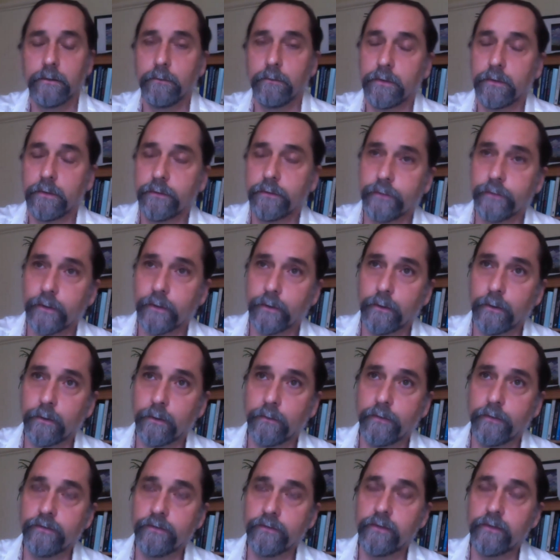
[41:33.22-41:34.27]
So
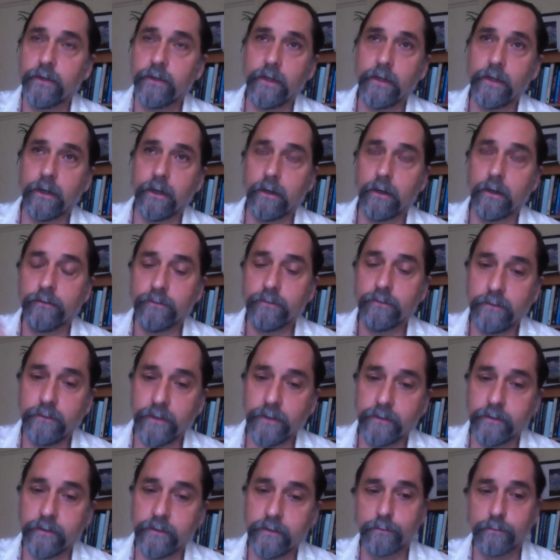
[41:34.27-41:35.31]
this study also
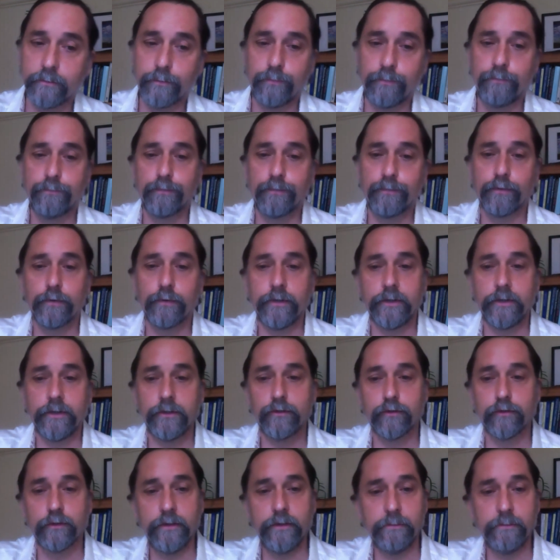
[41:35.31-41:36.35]
did this
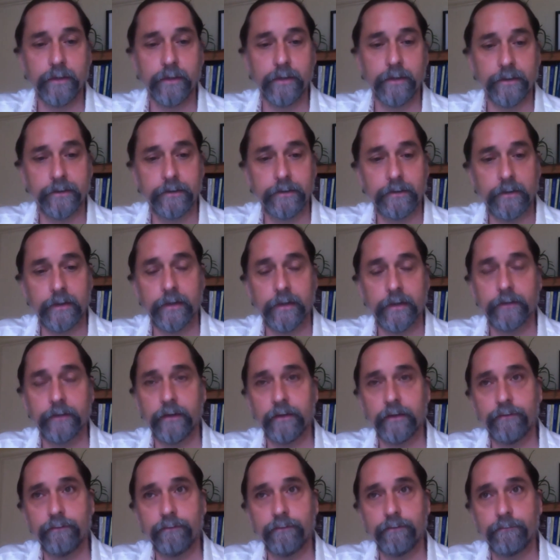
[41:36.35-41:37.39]
pre-treatment, and
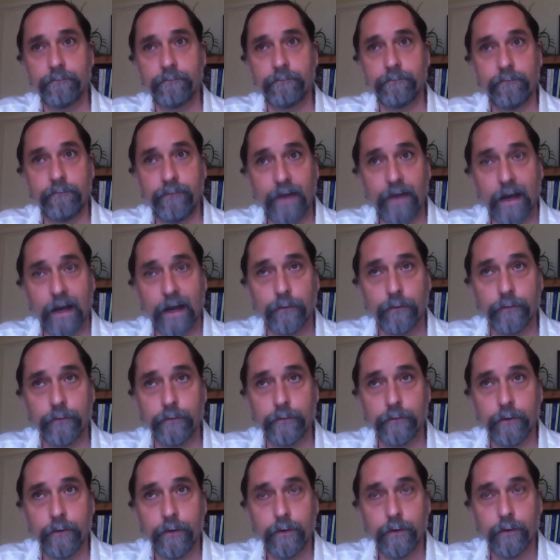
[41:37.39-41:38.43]
they
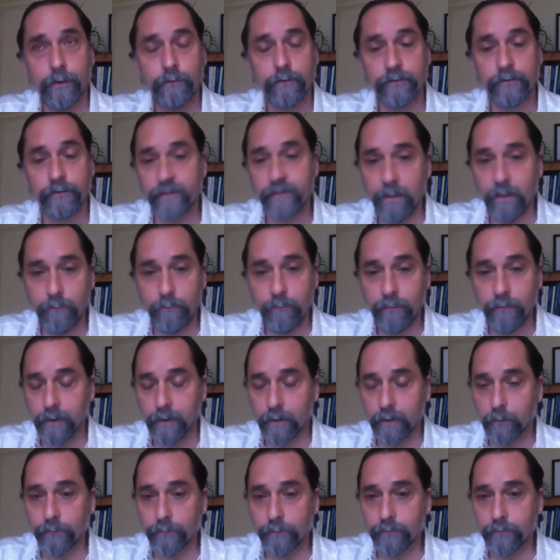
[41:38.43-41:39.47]
found the same
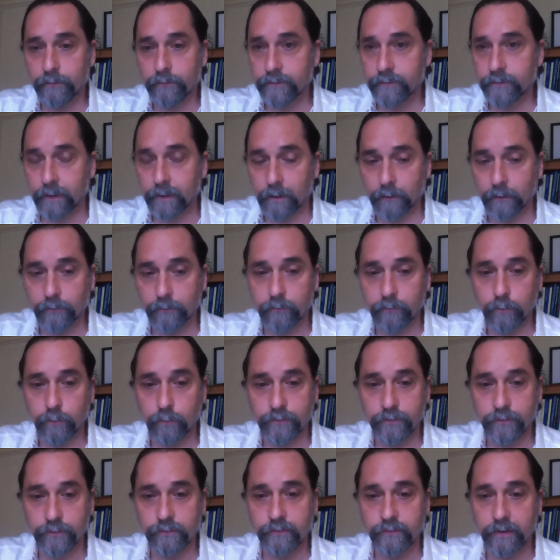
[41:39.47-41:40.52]
thing with the cells,
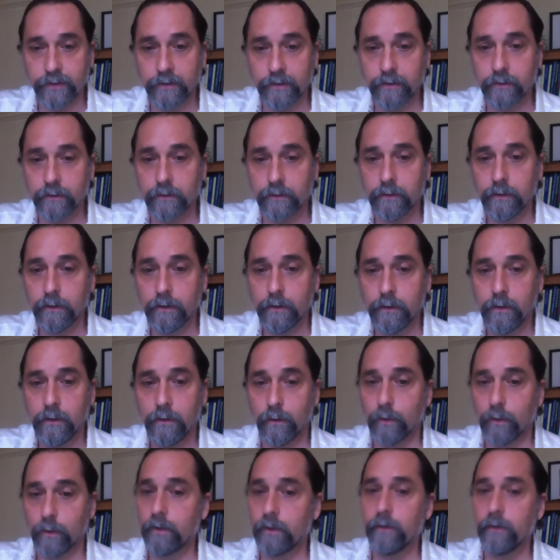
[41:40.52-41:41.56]
which is that the
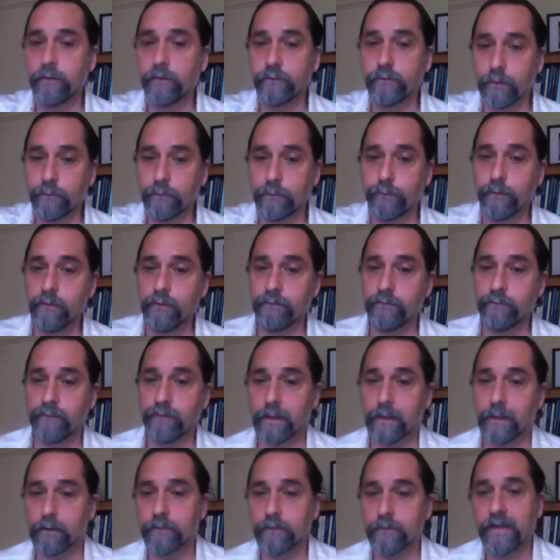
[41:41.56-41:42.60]
oil is good for the
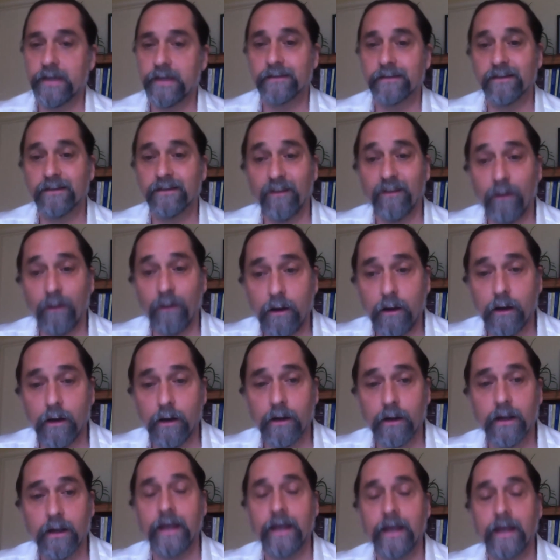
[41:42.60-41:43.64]
virus as
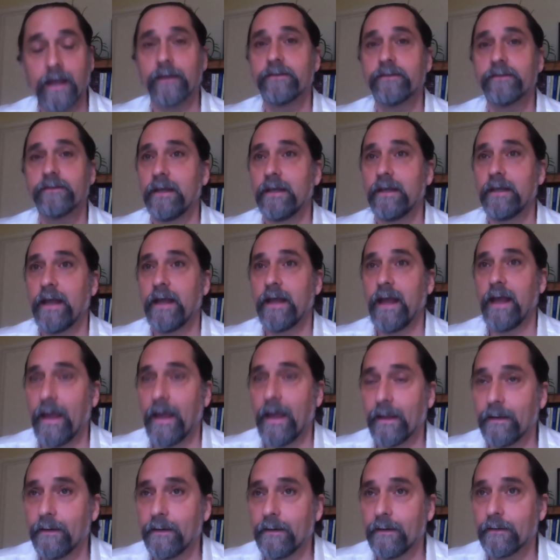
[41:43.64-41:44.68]
long as it
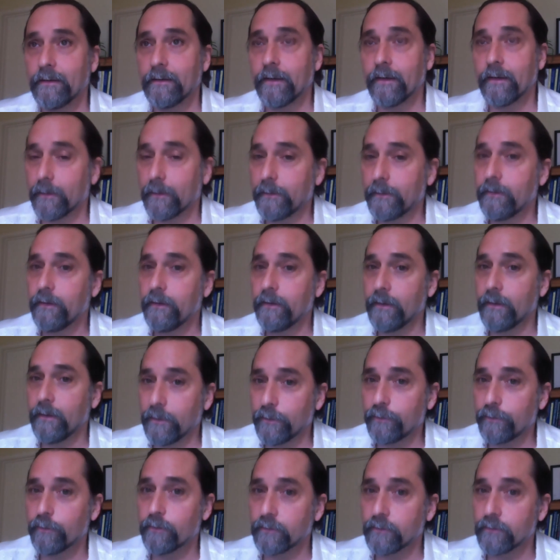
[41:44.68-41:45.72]
hadn't gotten
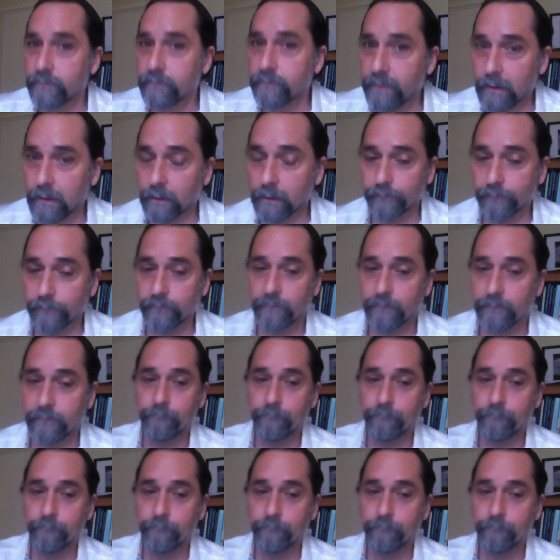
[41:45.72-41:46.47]
into the cells.